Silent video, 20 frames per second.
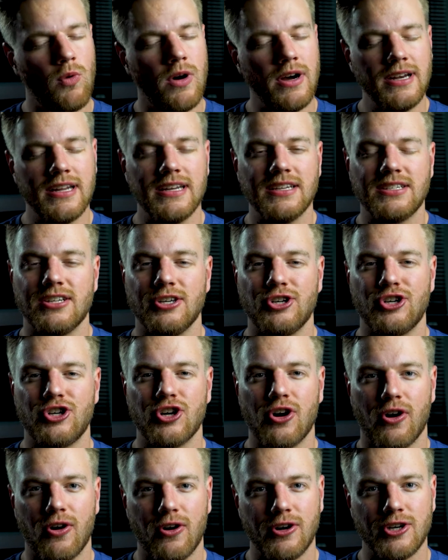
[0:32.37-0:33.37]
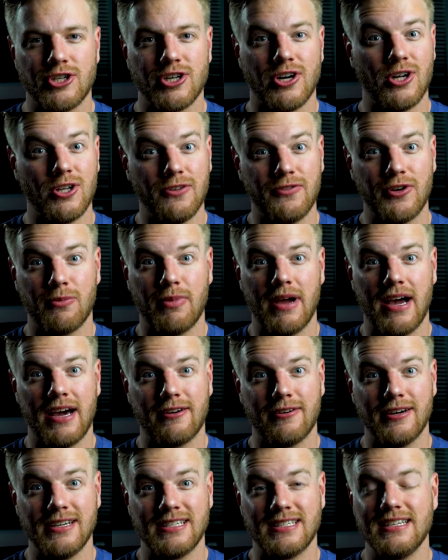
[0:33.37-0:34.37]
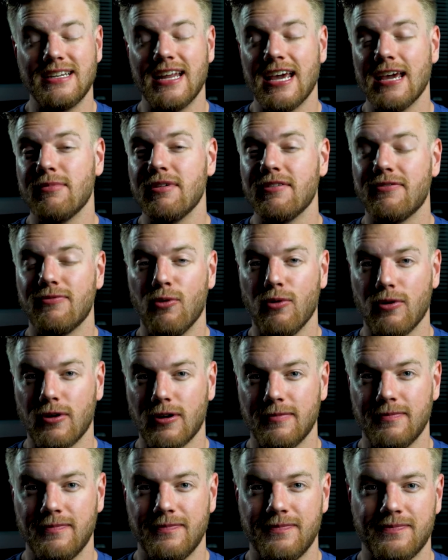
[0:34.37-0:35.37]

one is to charge all of your batteries the day before.